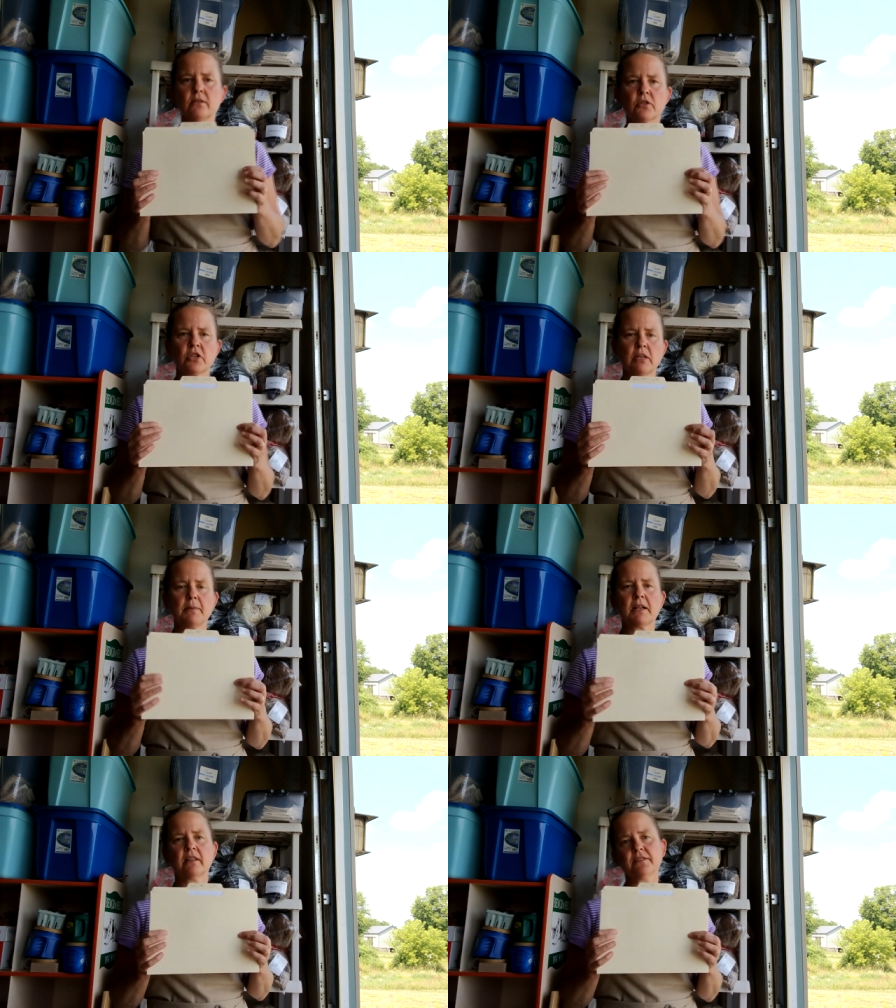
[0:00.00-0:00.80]

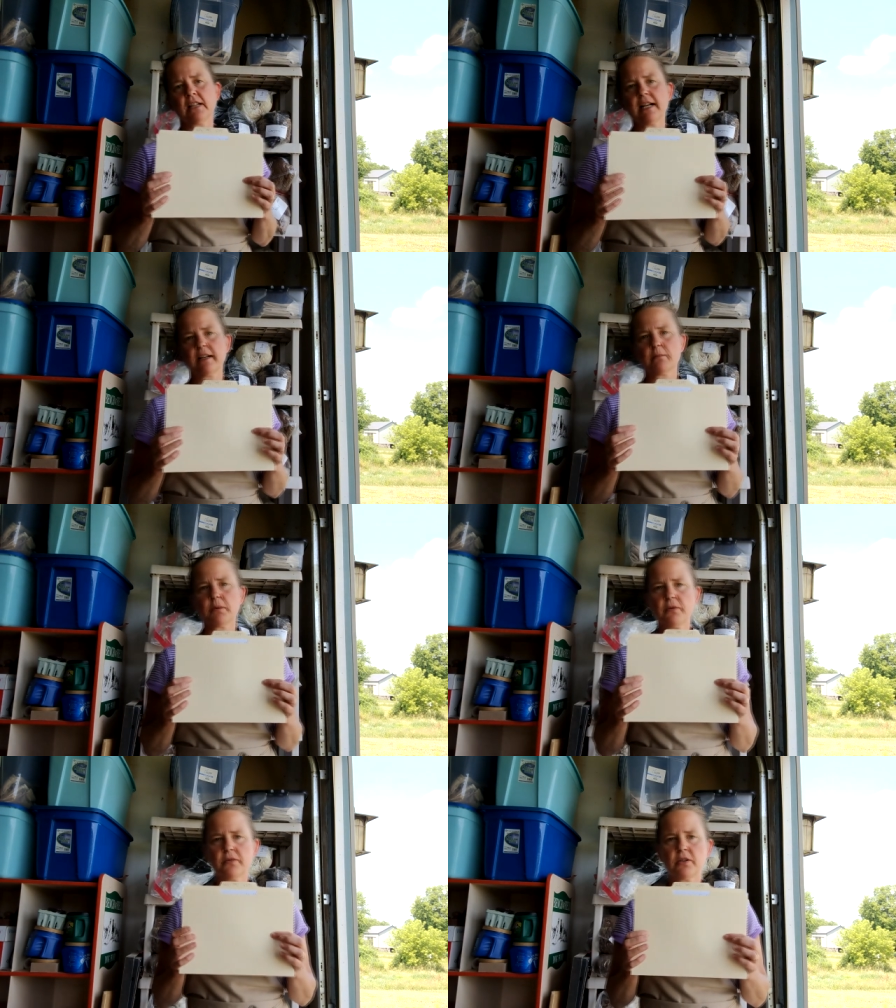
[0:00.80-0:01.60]
sheep in our flock,
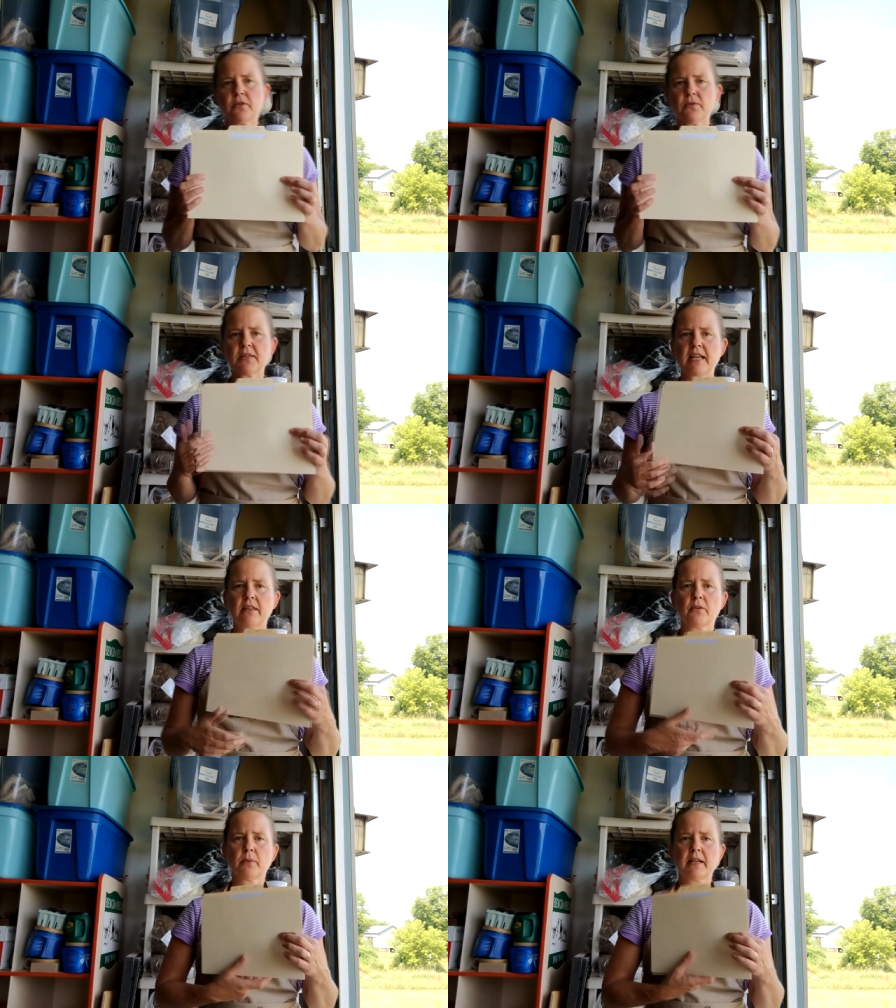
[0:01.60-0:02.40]
both the ewes
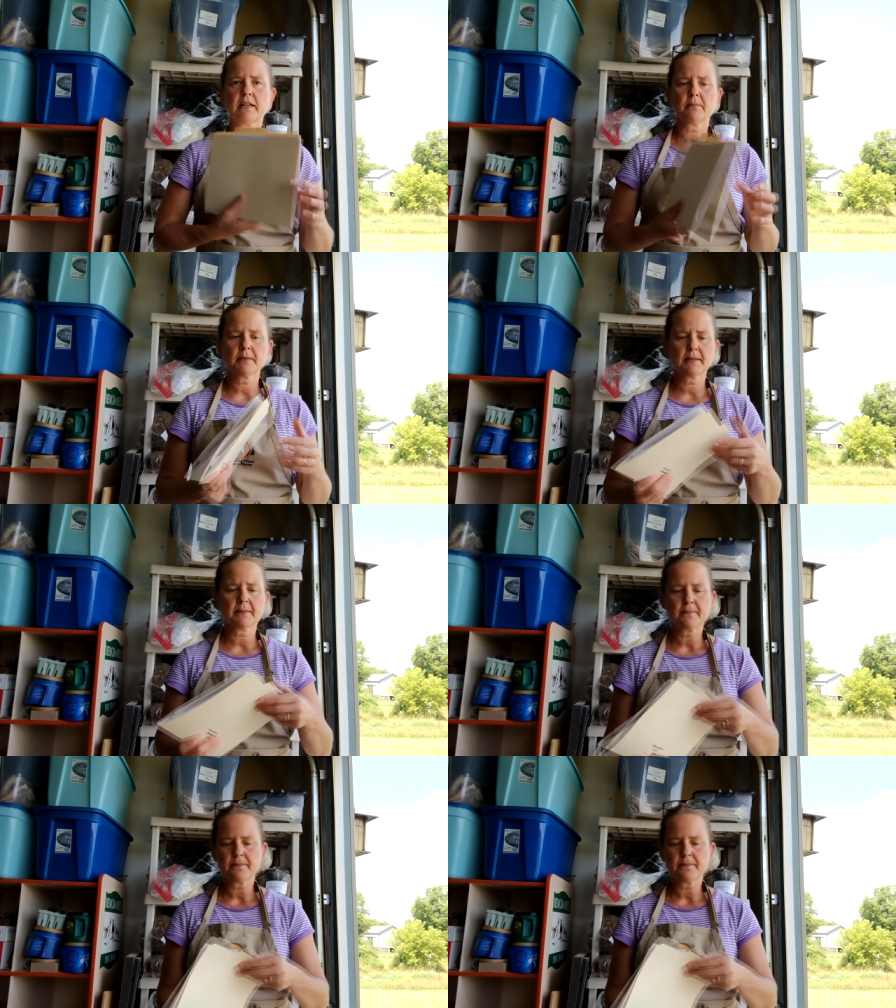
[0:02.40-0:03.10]
and the rams.